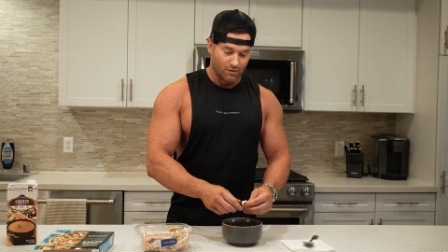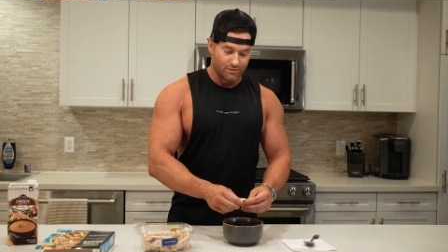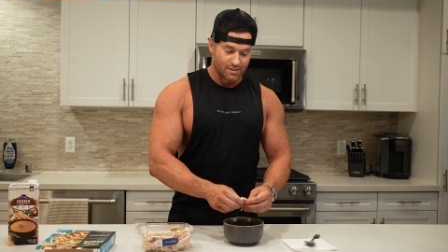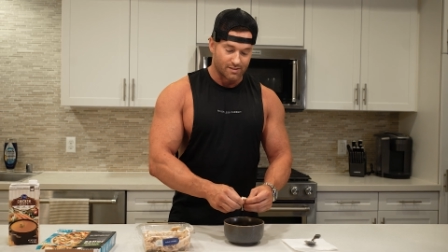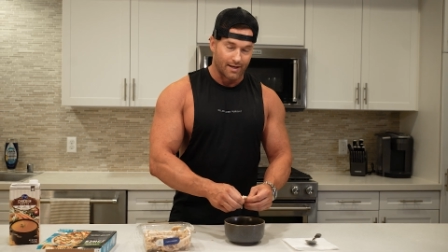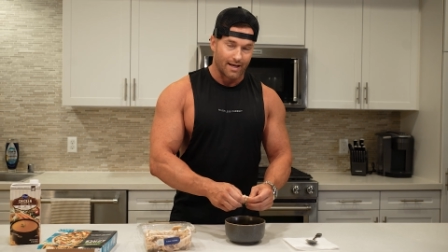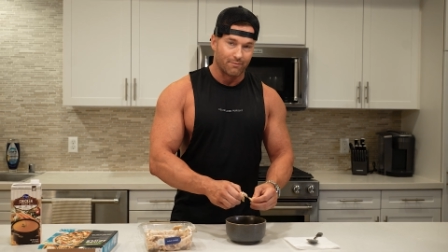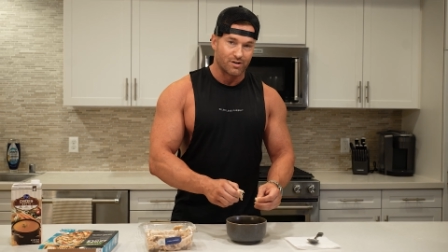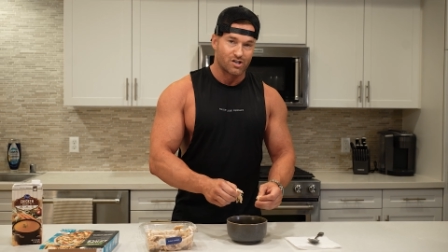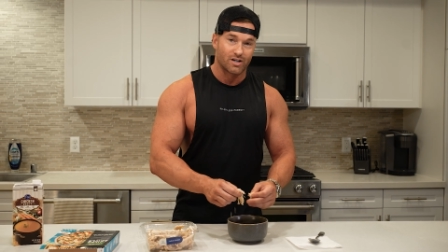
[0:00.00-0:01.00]
decide how
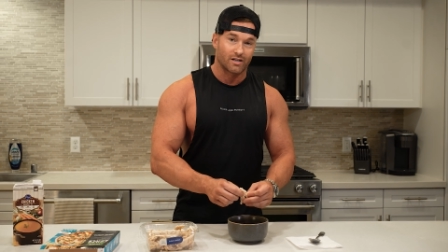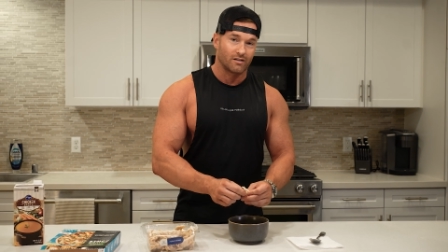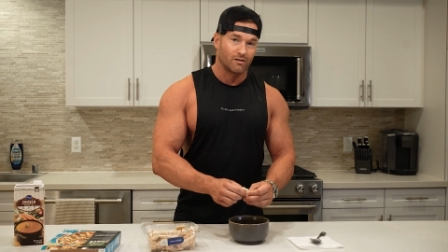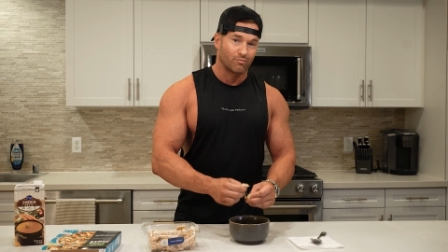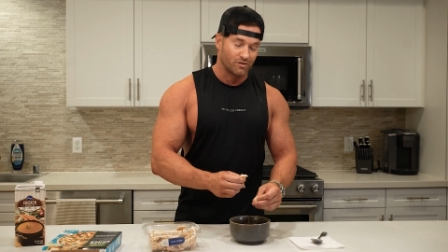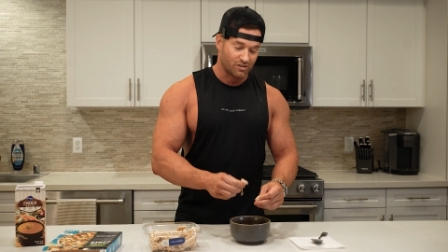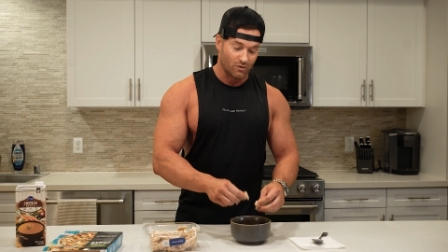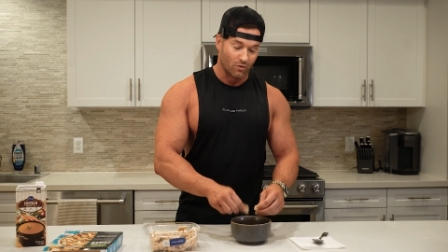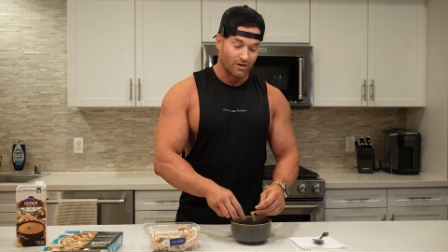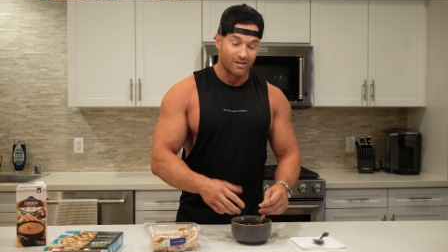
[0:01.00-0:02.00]
much chicken or protein
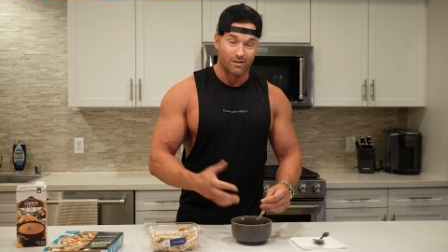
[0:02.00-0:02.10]
you want